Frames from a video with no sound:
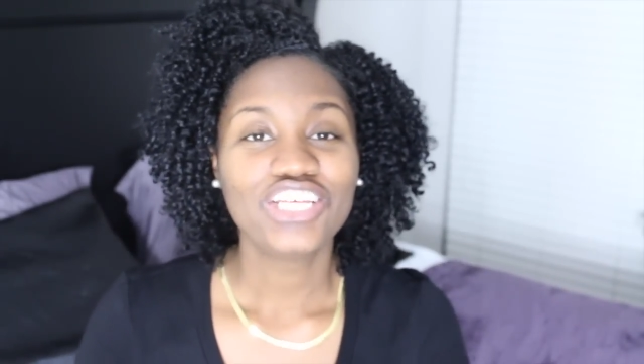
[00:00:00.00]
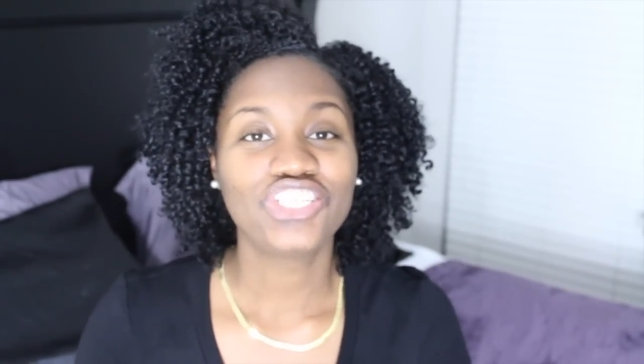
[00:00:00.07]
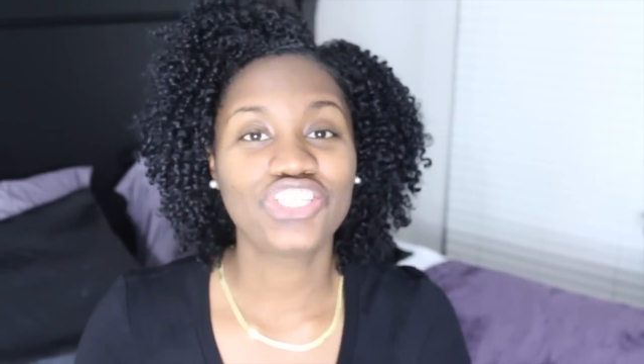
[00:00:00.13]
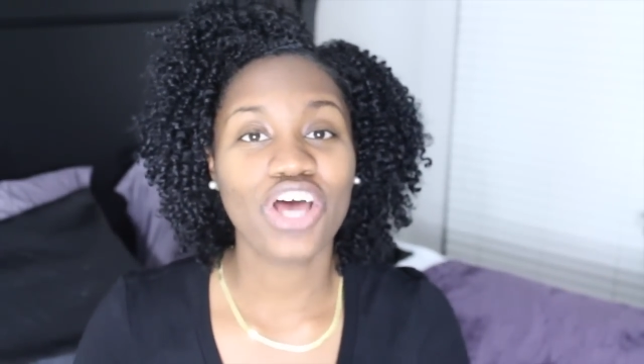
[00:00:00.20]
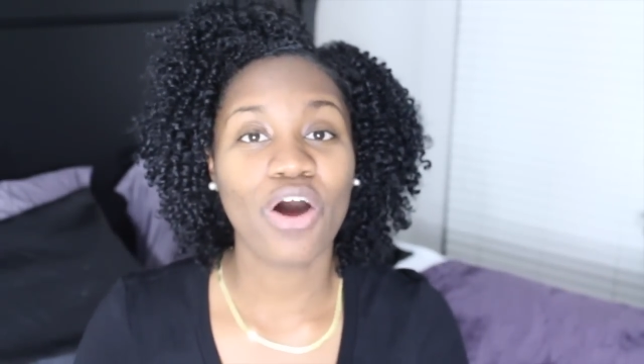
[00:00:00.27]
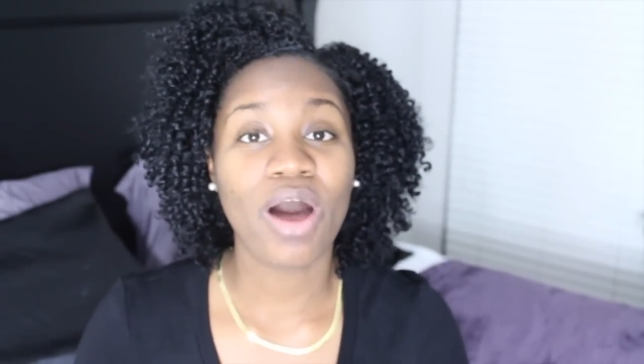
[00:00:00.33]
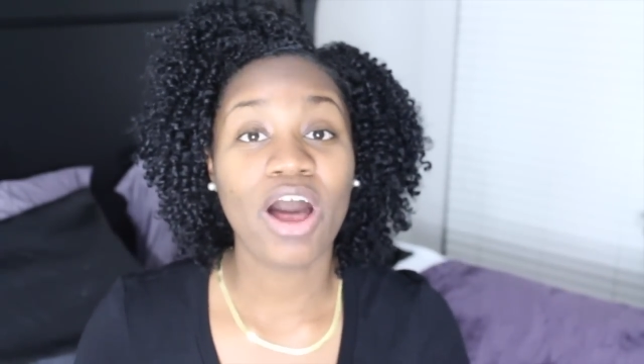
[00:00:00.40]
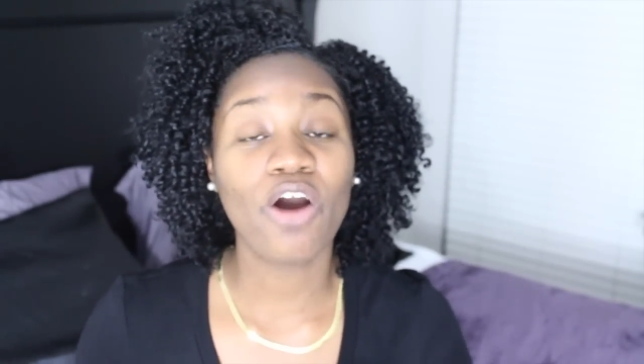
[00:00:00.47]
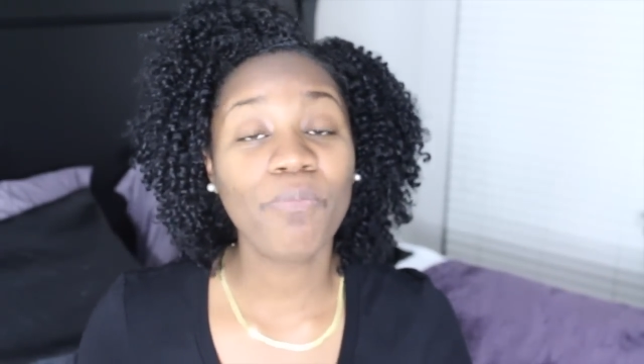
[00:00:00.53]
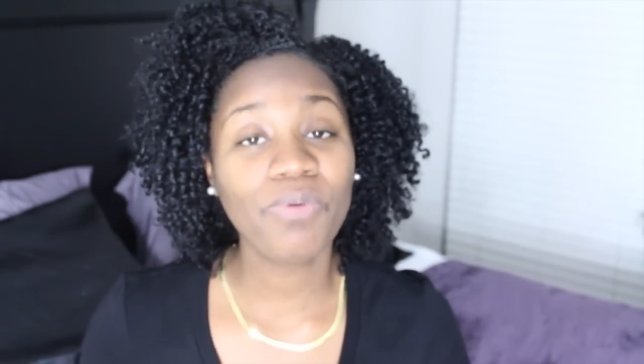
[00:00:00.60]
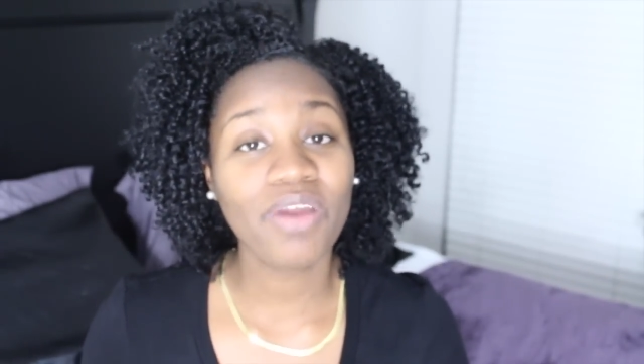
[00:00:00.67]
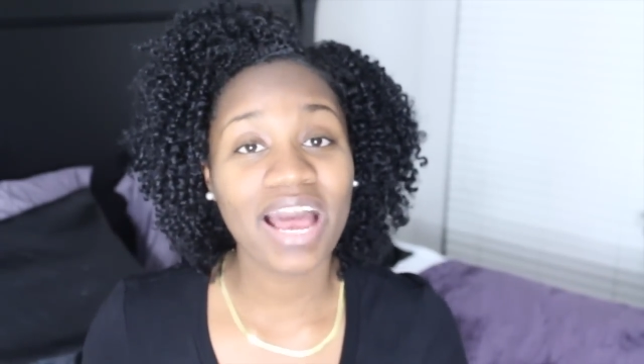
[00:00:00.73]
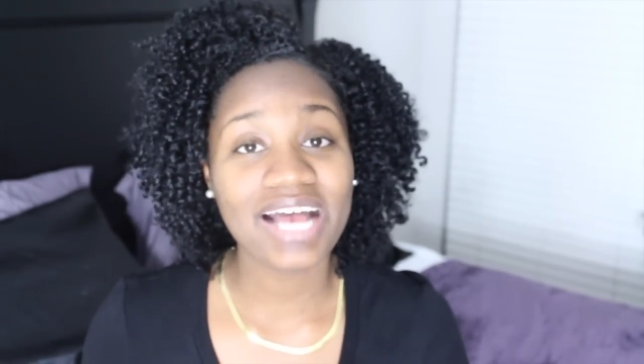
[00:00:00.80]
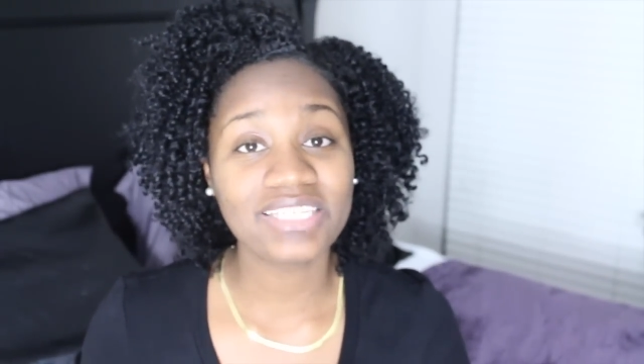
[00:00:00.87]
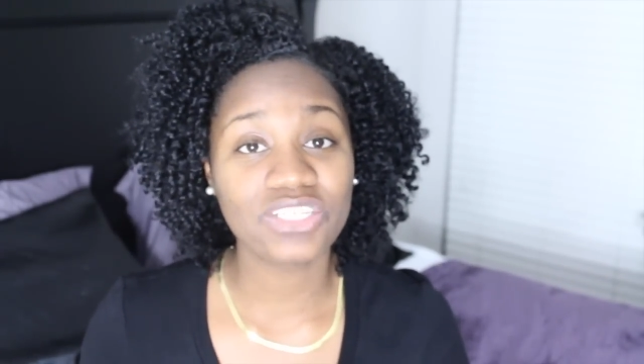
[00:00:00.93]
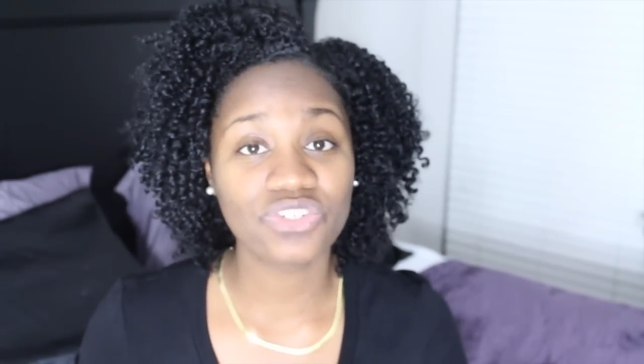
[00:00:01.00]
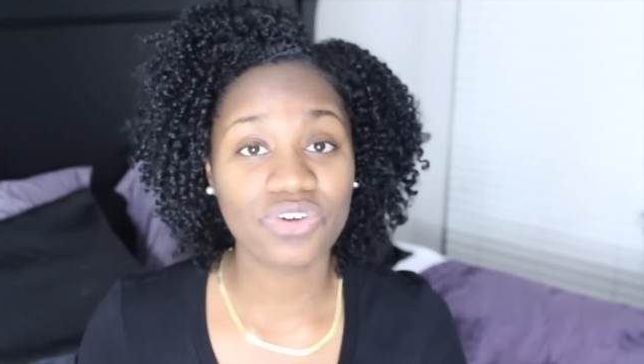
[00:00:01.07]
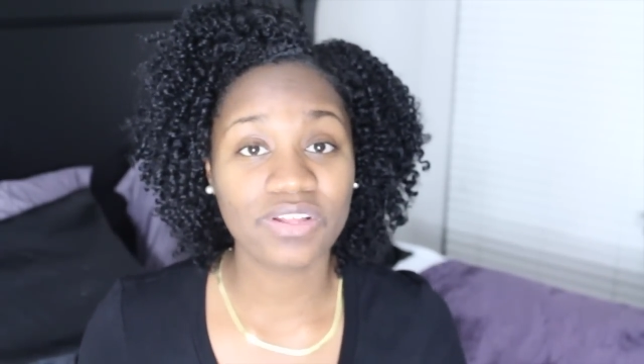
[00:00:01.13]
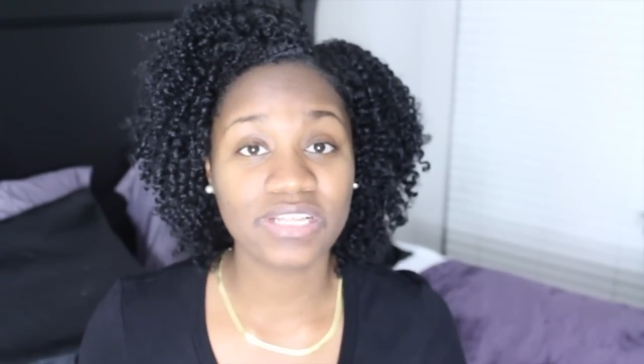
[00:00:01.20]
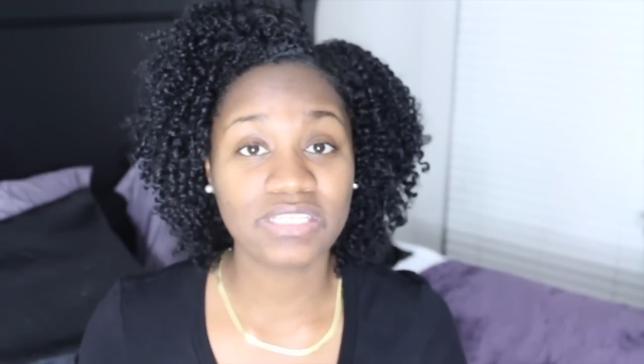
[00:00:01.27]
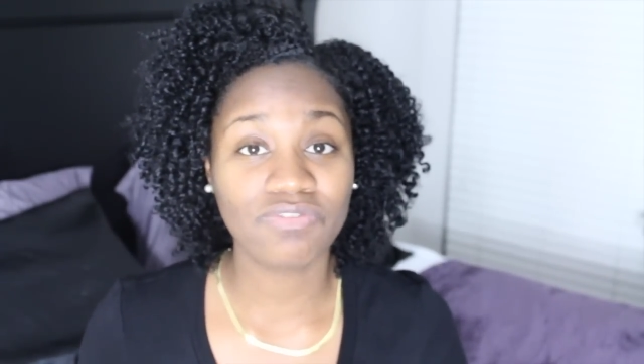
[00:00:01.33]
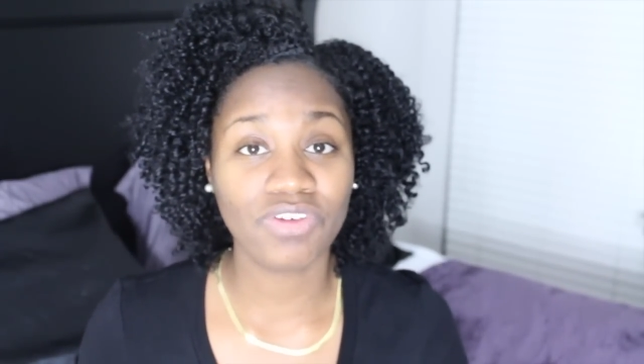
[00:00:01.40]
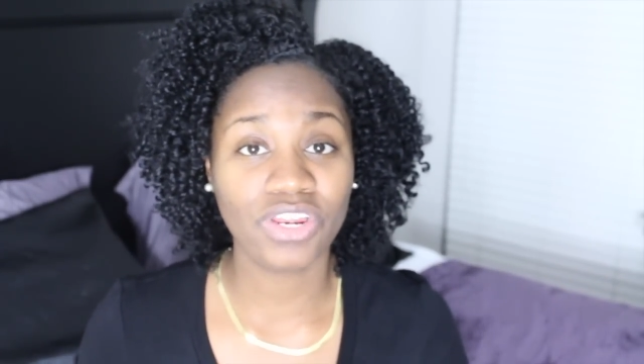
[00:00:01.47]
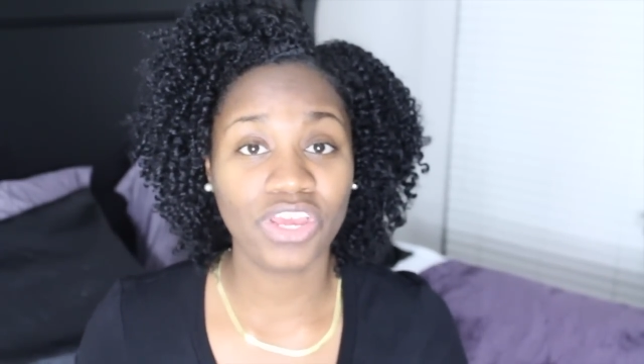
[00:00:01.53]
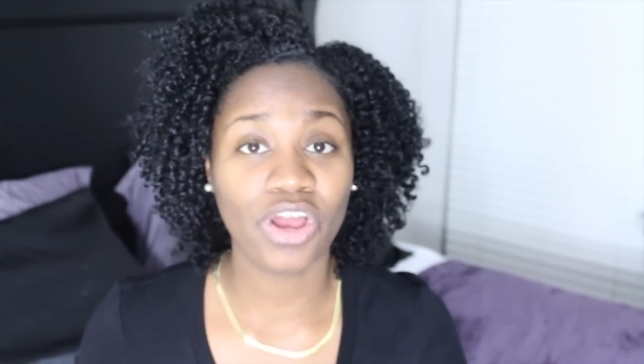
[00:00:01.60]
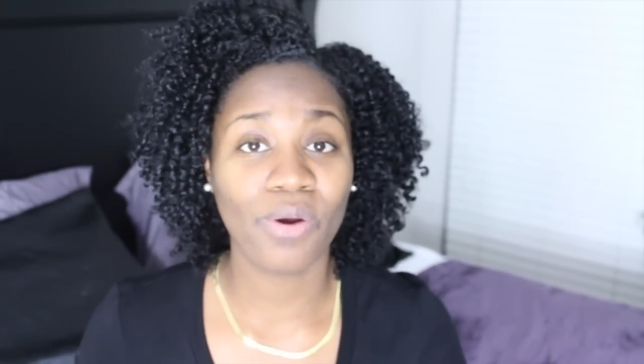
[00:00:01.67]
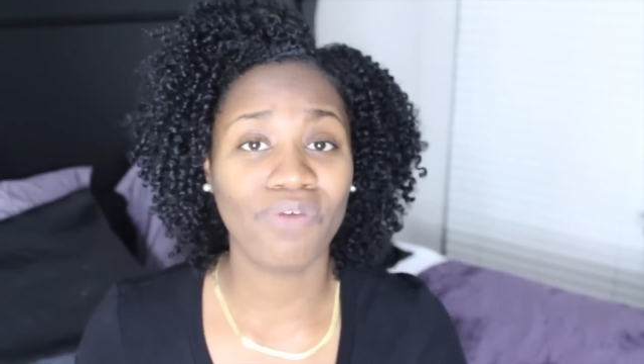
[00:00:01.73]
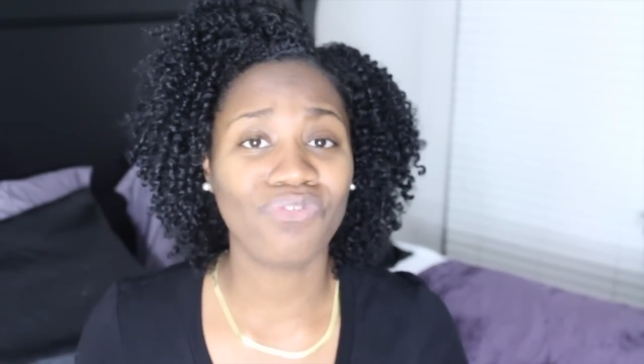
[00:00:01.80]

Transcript: So I hope you guys enjoyed this video.